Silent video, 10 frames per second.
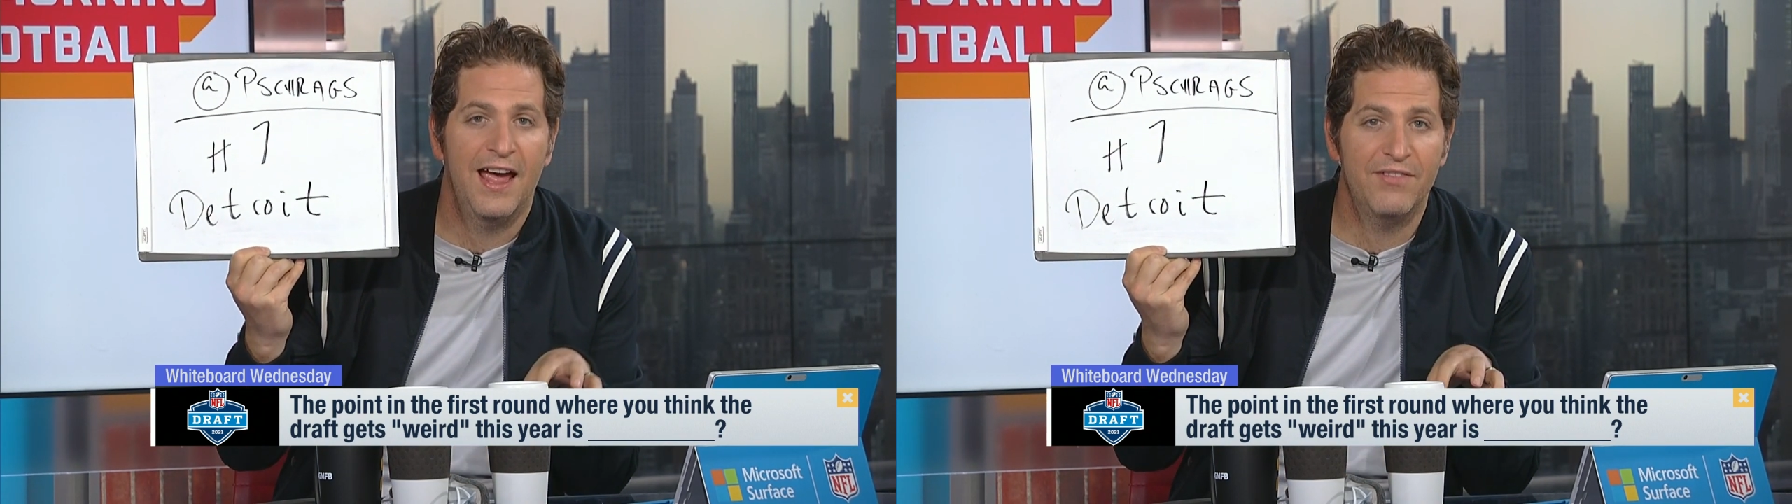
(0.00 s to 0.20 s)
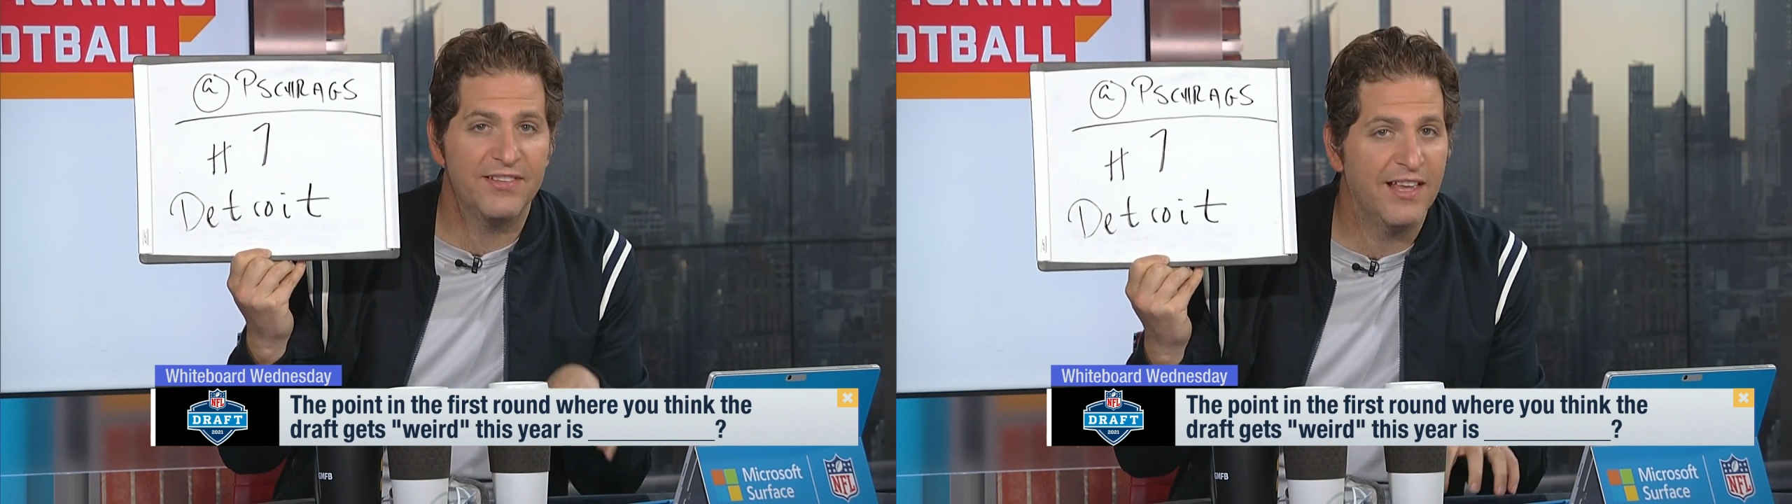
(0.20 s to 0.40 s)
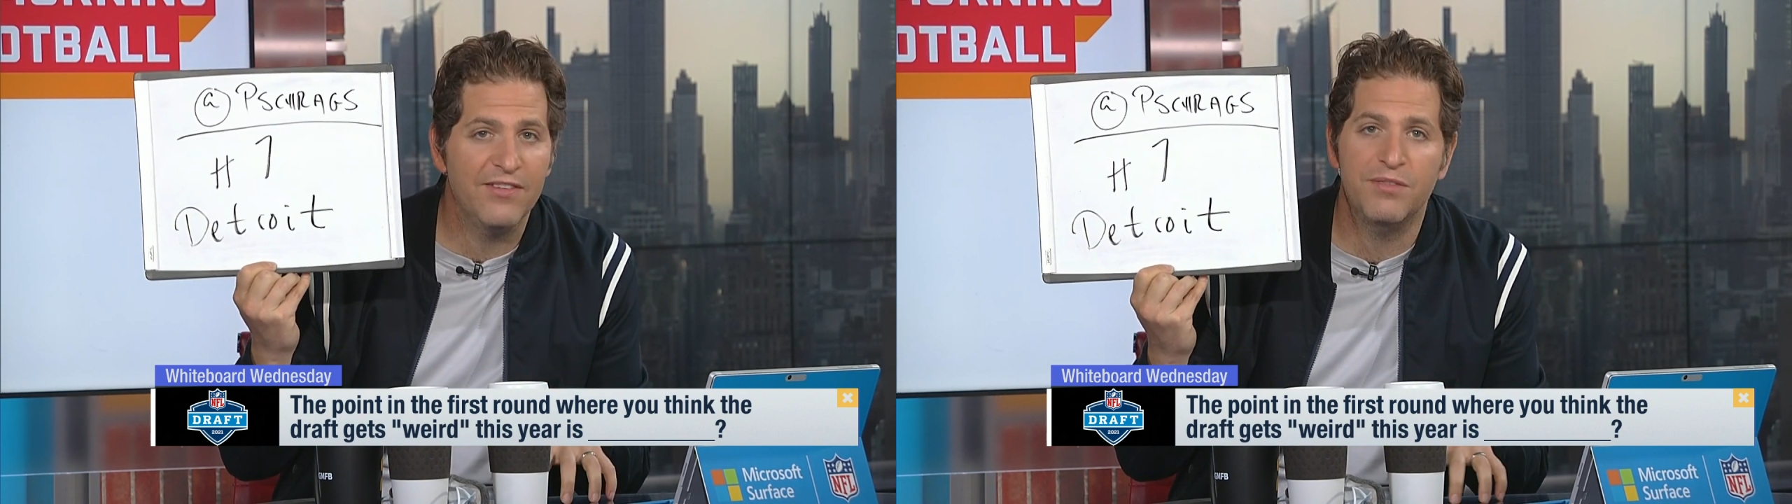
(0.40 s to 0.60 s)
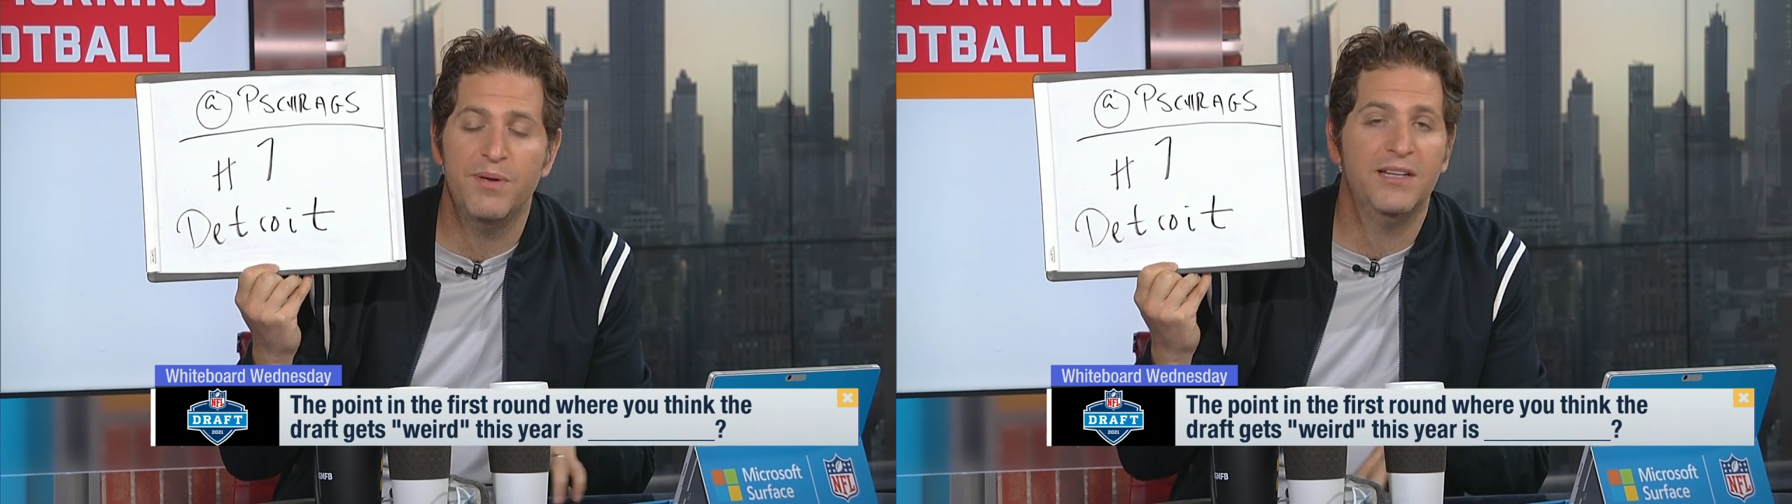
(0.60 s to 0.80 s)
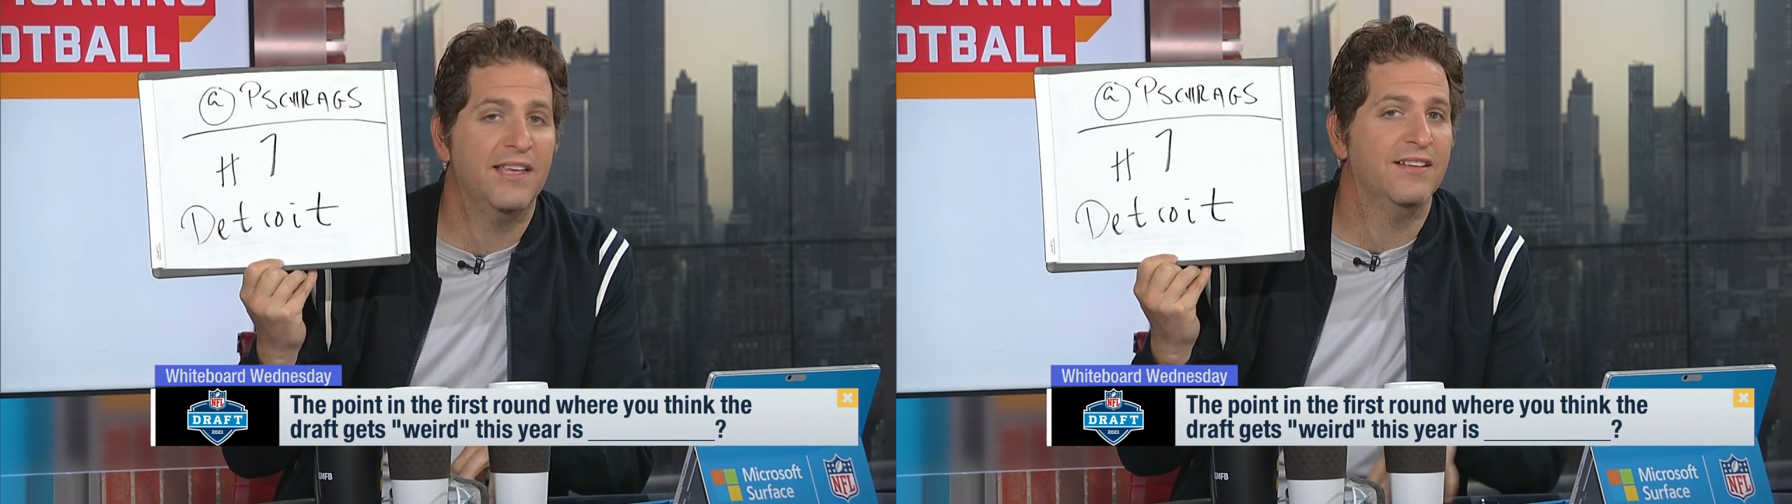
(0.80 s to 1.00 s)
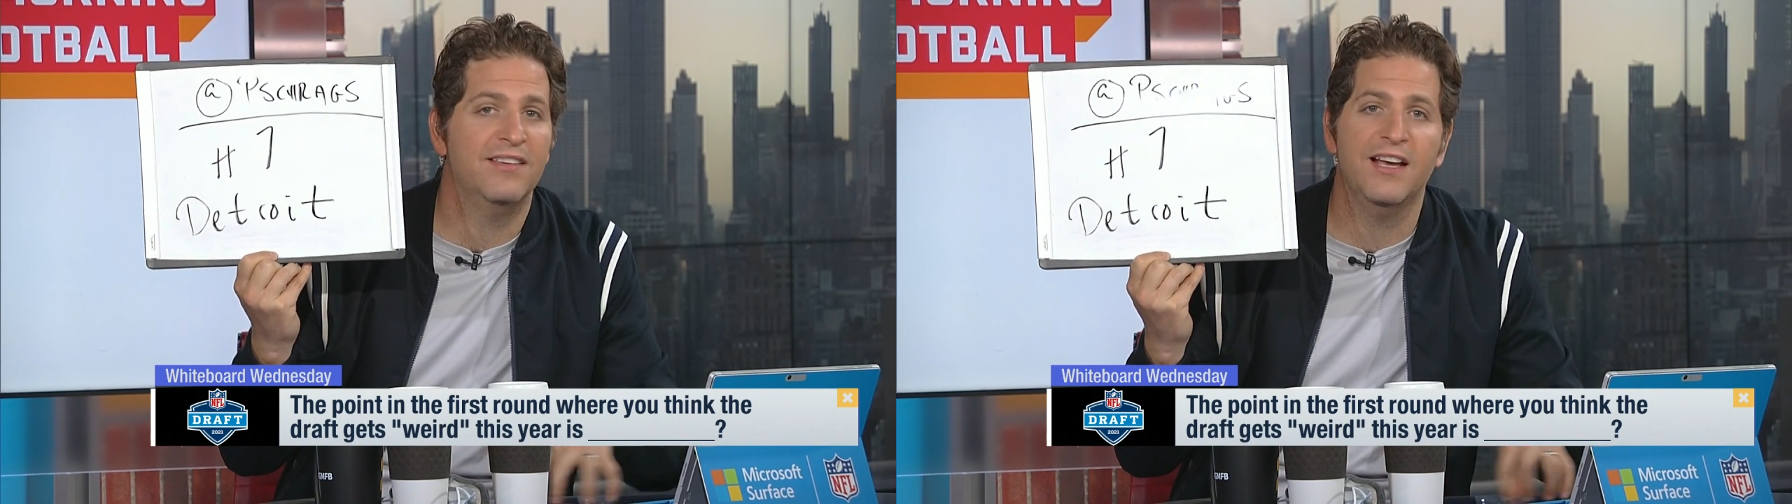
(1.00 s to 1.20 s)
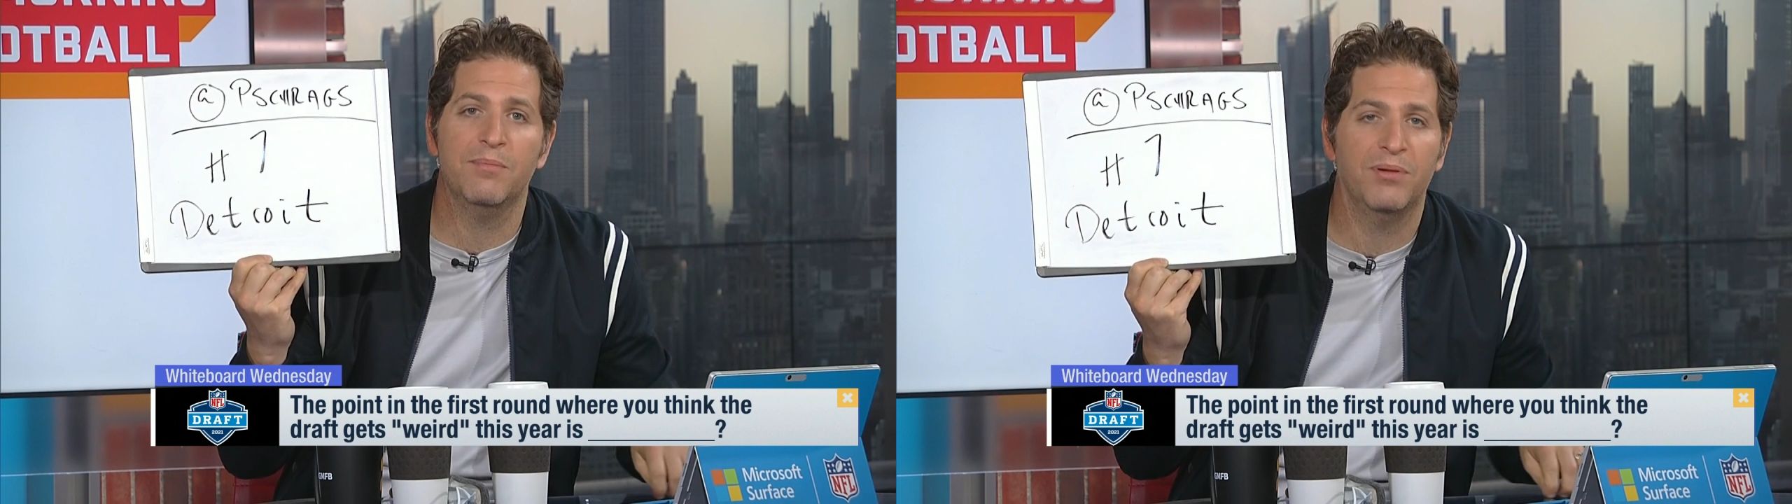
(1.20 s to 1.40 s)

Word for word: Have the seventh pick, they can take